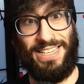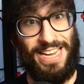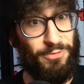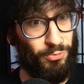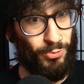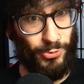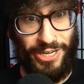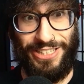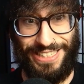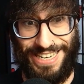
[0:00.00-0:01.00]
I
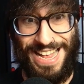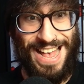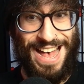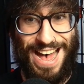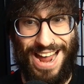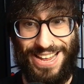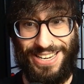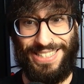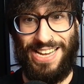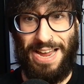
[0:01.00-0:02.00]
really had a
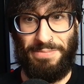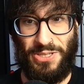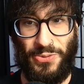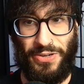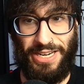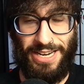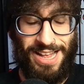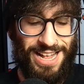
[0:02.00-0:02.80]
good time doing it.